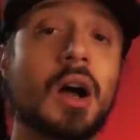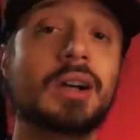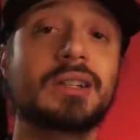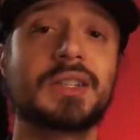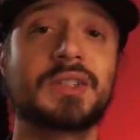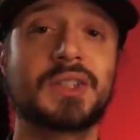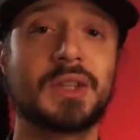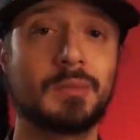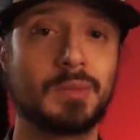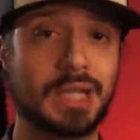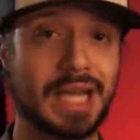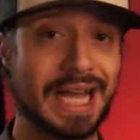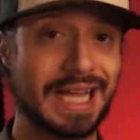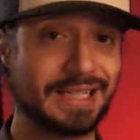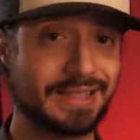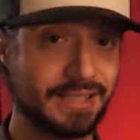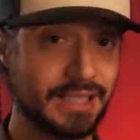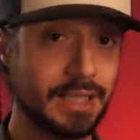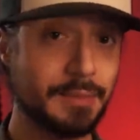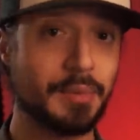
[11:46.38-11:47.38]
Onto some
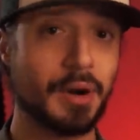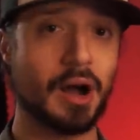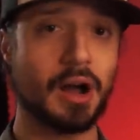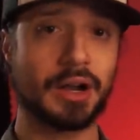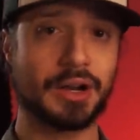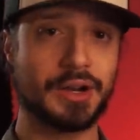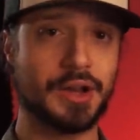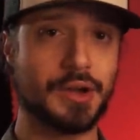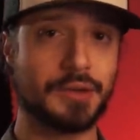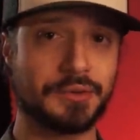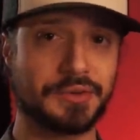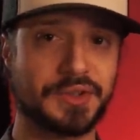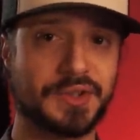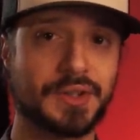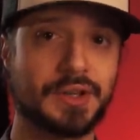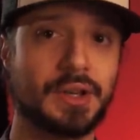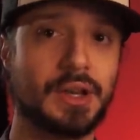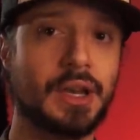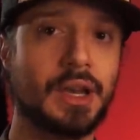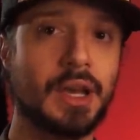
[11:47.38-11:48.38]
last Epoch
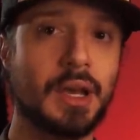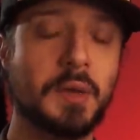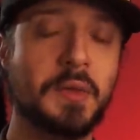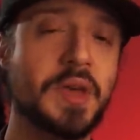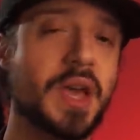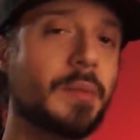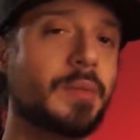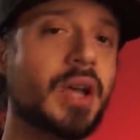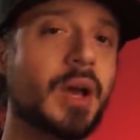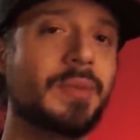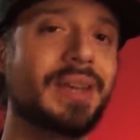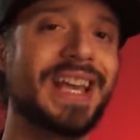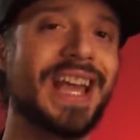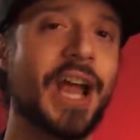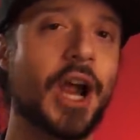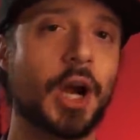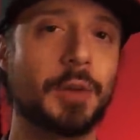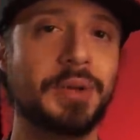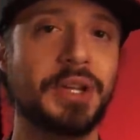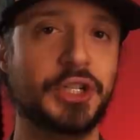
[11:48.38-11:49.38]
news. The upcoming
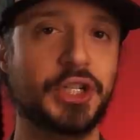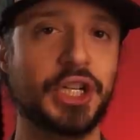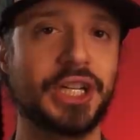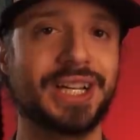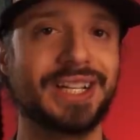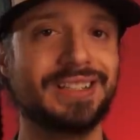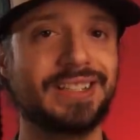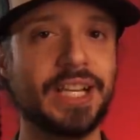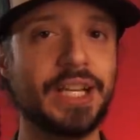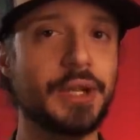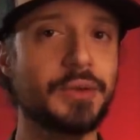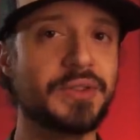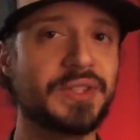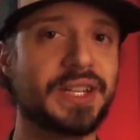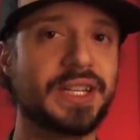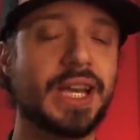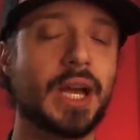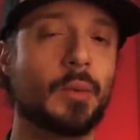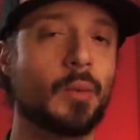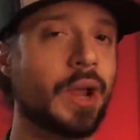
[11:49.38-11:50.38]
ARPG continues
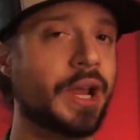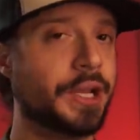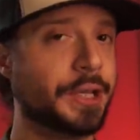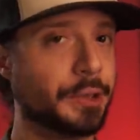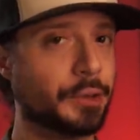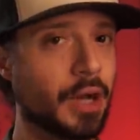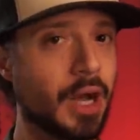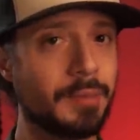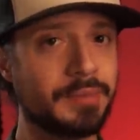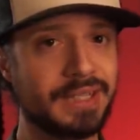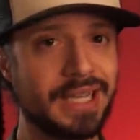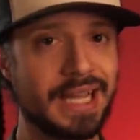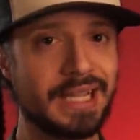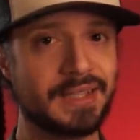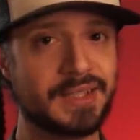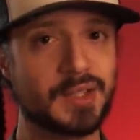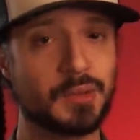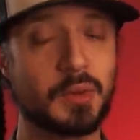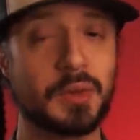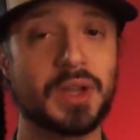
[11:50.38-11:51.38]
to get regular
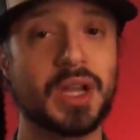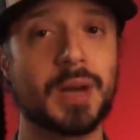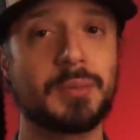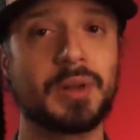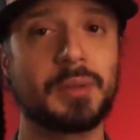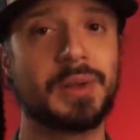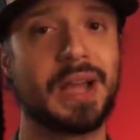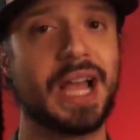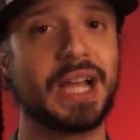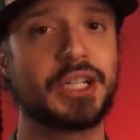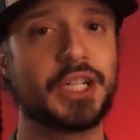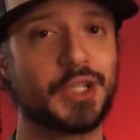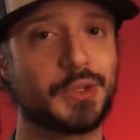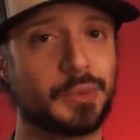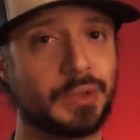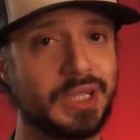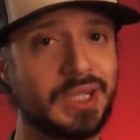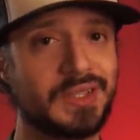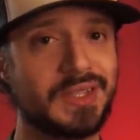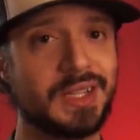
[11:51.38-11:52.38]
updates, with a couple patches
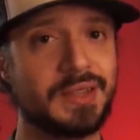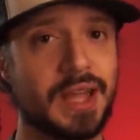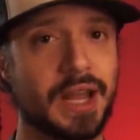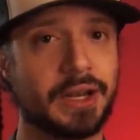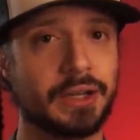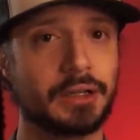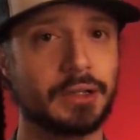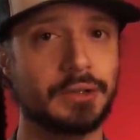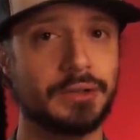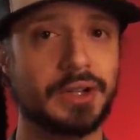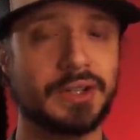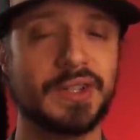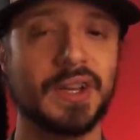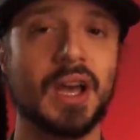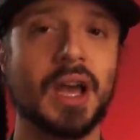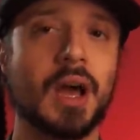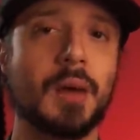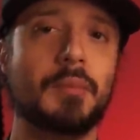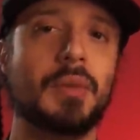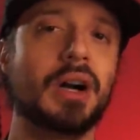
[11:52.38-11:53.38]
releasing that included
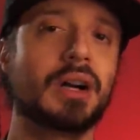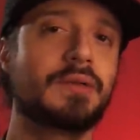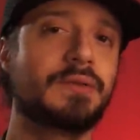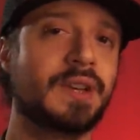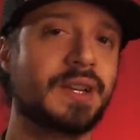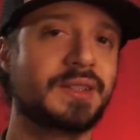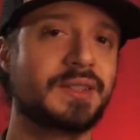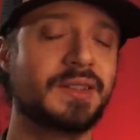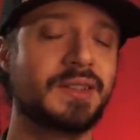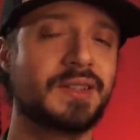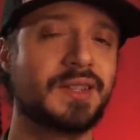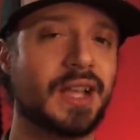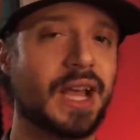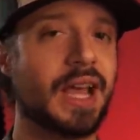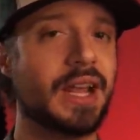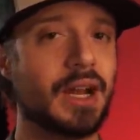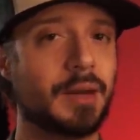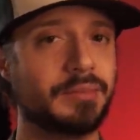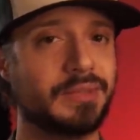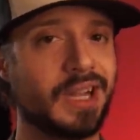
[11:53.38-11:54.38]
bug fixes
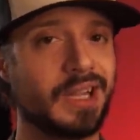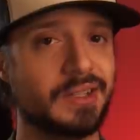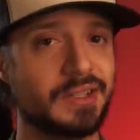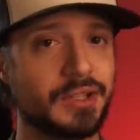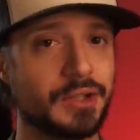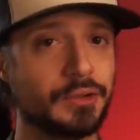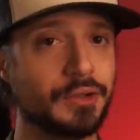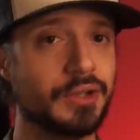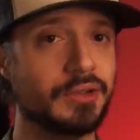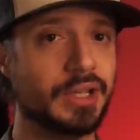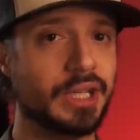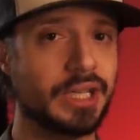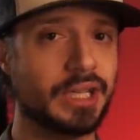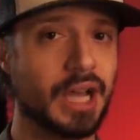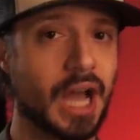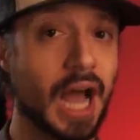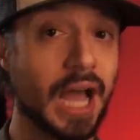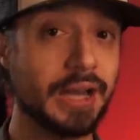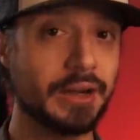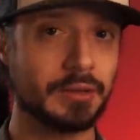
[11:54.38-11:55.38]
and updates to
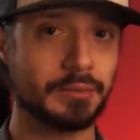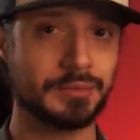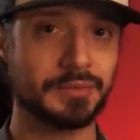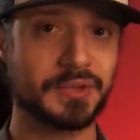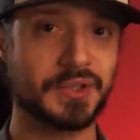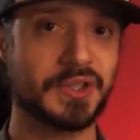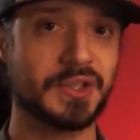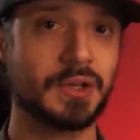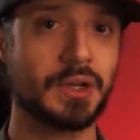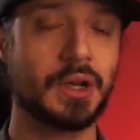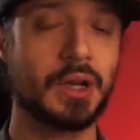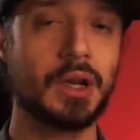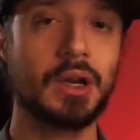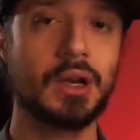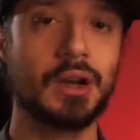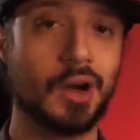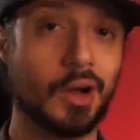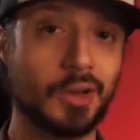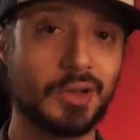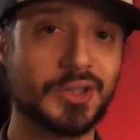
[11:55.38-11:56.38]
unique items.
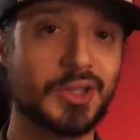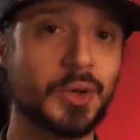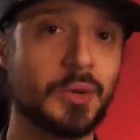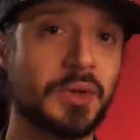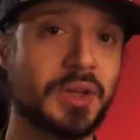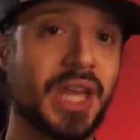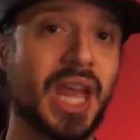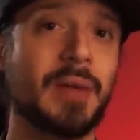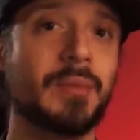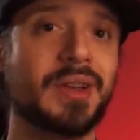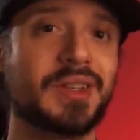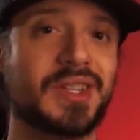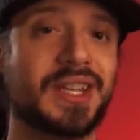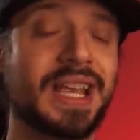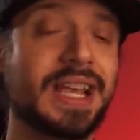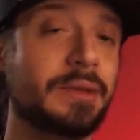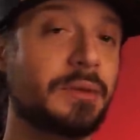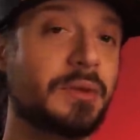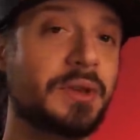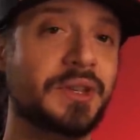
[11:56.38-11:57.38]
Also, the game has
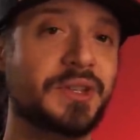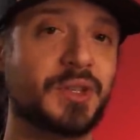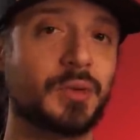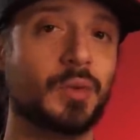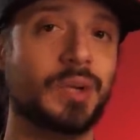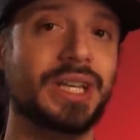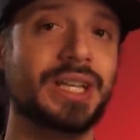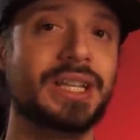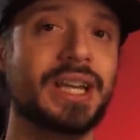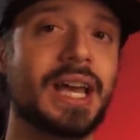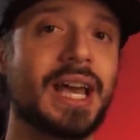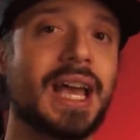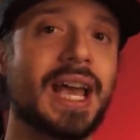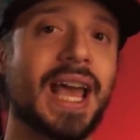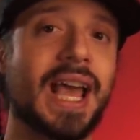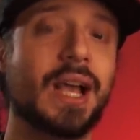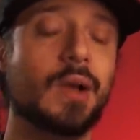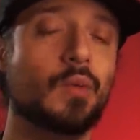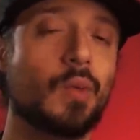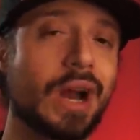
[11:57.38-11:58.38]
hit this week
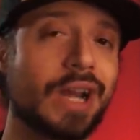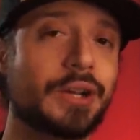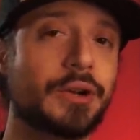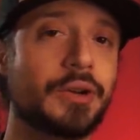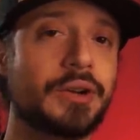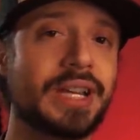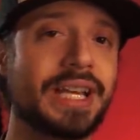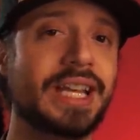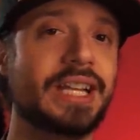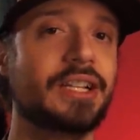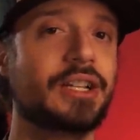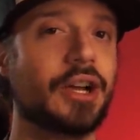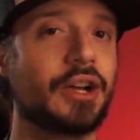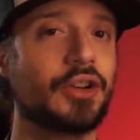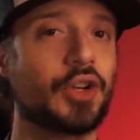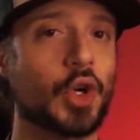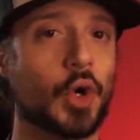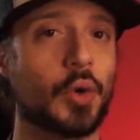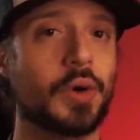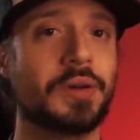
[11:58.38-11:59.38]
a record in
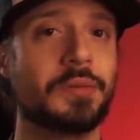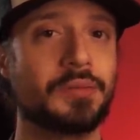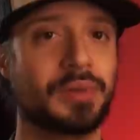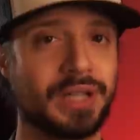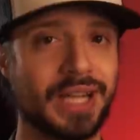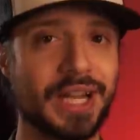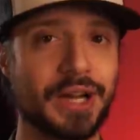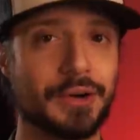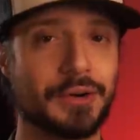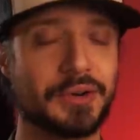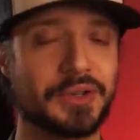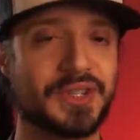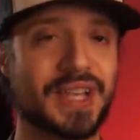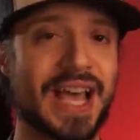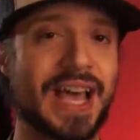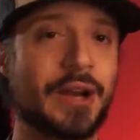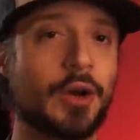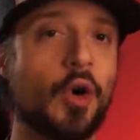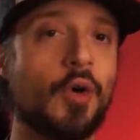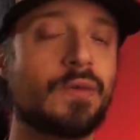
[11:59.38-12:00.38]
concurrent players
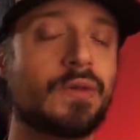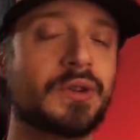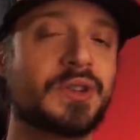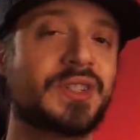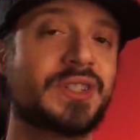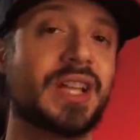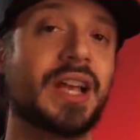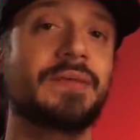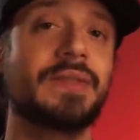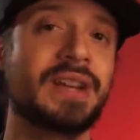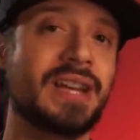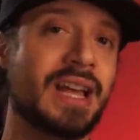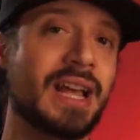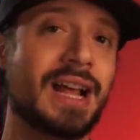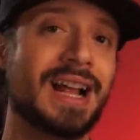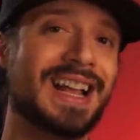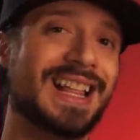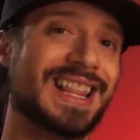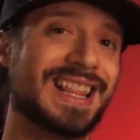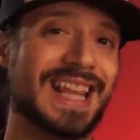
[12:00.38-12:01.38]
at over
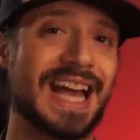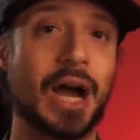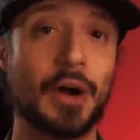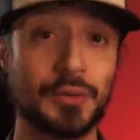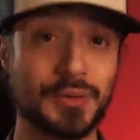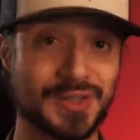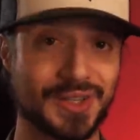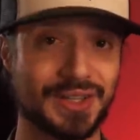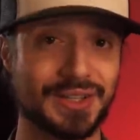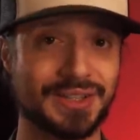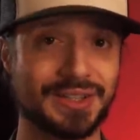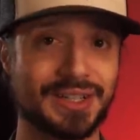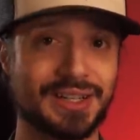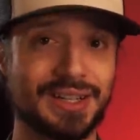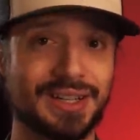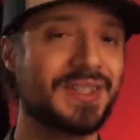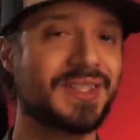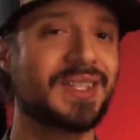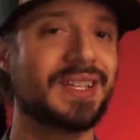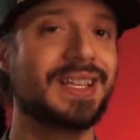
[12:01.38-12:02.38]
7,000.
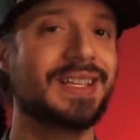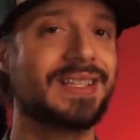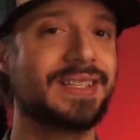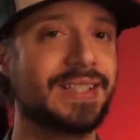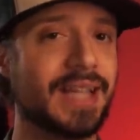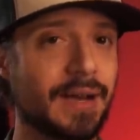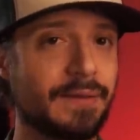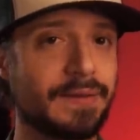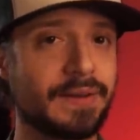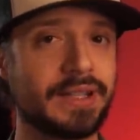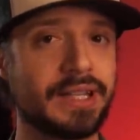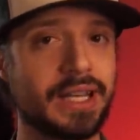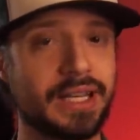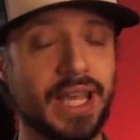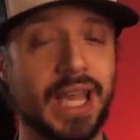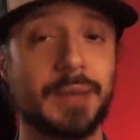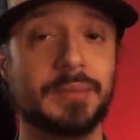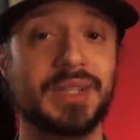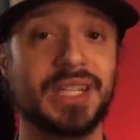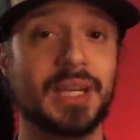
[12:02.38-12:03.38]
This is definitely a
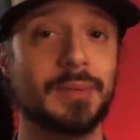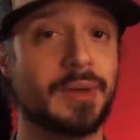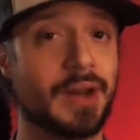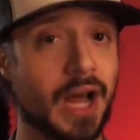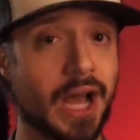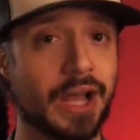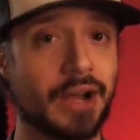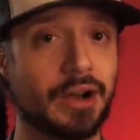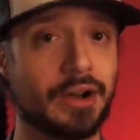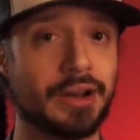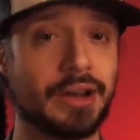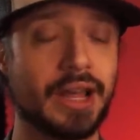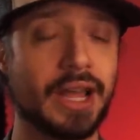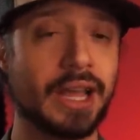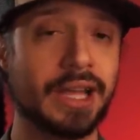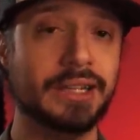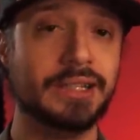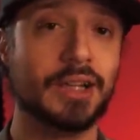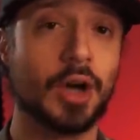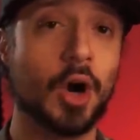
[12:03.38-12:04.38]
game to keep an eye on, and